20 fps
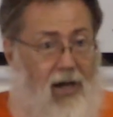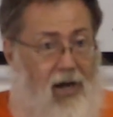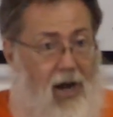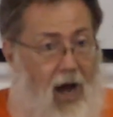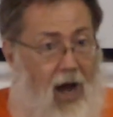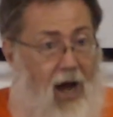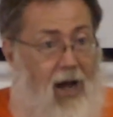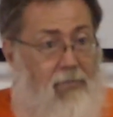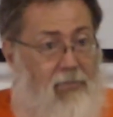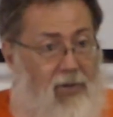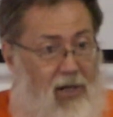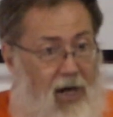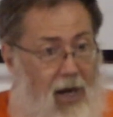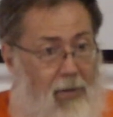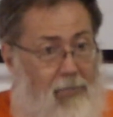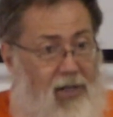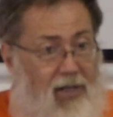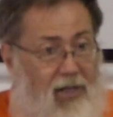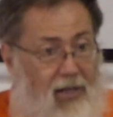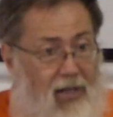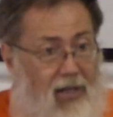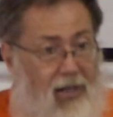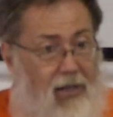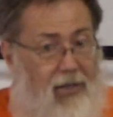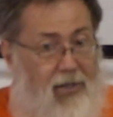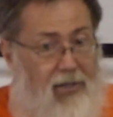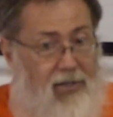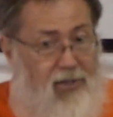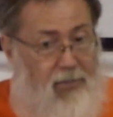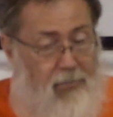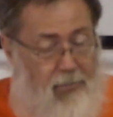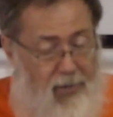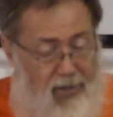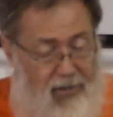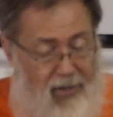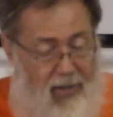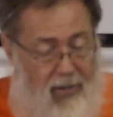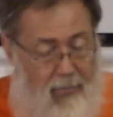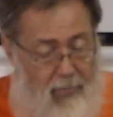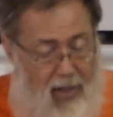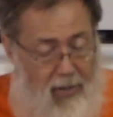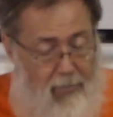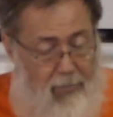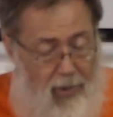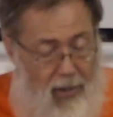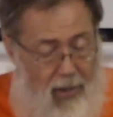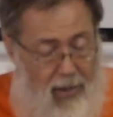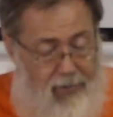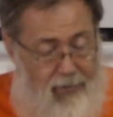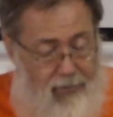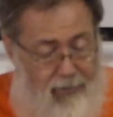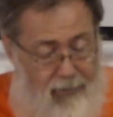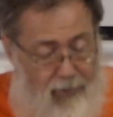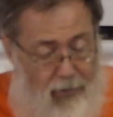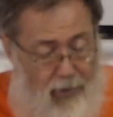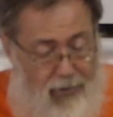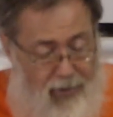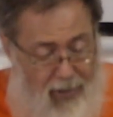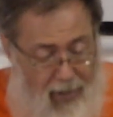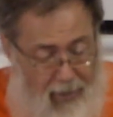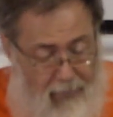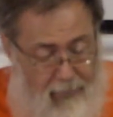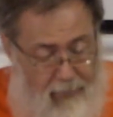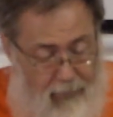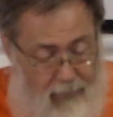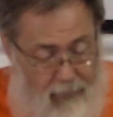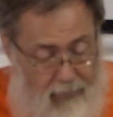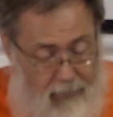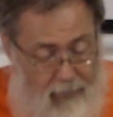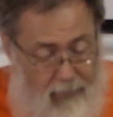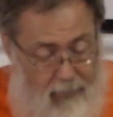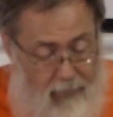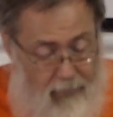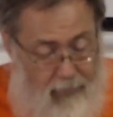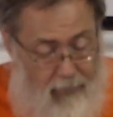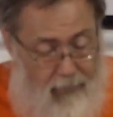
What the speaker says: and I'm coming here and spitting my blood for them,